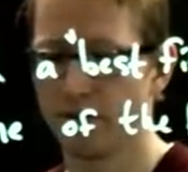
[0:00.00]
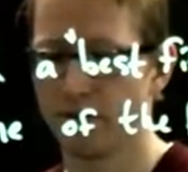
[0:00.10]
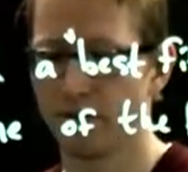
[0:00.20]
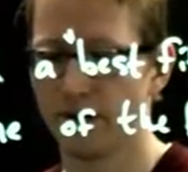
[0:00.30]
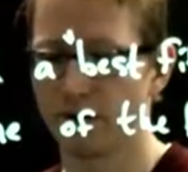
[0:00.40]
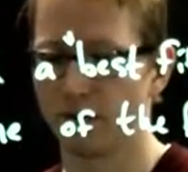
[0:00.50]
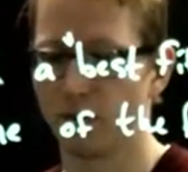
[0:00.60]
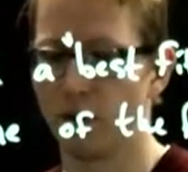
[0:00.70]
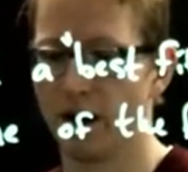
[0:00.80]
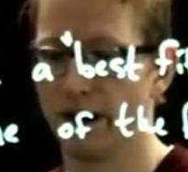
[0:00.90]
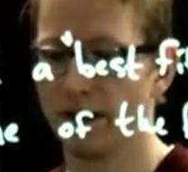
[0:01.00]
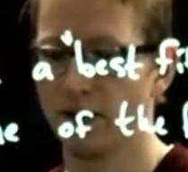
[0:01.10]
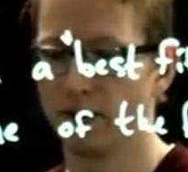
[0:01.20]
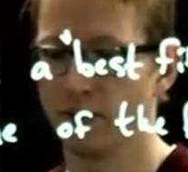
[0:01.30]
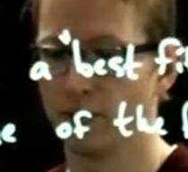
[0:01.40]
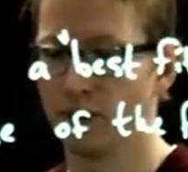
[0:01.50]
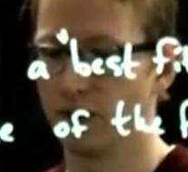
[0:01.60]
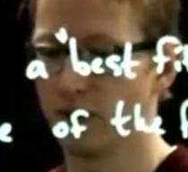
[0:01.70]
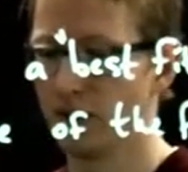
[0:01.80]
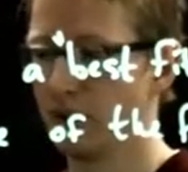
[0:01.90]
the vector y,
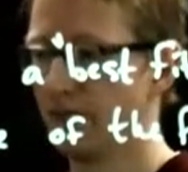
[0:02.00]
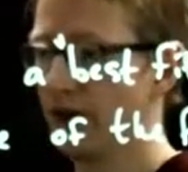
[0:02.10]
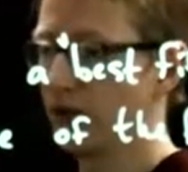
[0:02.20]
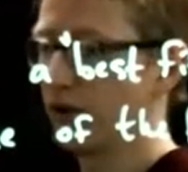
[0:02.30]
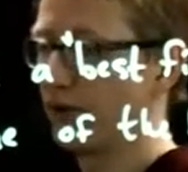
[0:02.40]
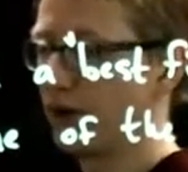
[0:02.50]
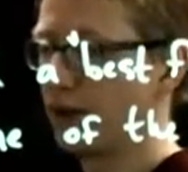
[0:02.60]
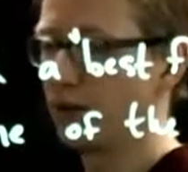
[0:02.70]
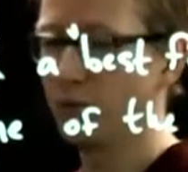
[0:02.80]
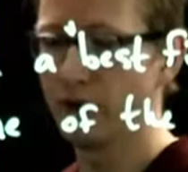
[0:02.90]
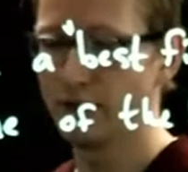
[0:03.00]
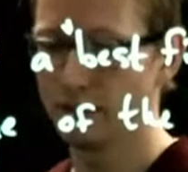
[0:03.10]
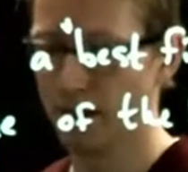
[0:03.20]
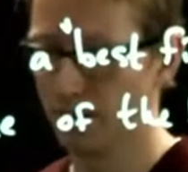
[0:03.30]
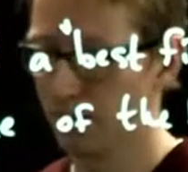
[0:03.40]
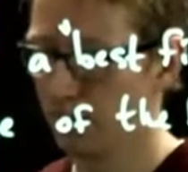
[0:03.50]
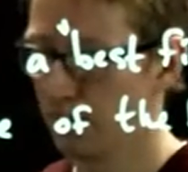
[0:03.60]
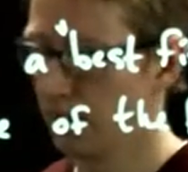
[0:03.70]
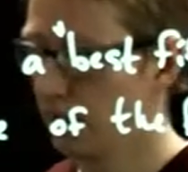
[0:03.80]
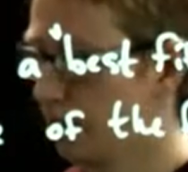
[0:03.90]
which is the vector of our data points.
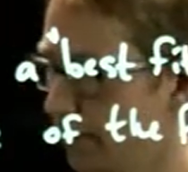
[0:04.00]
In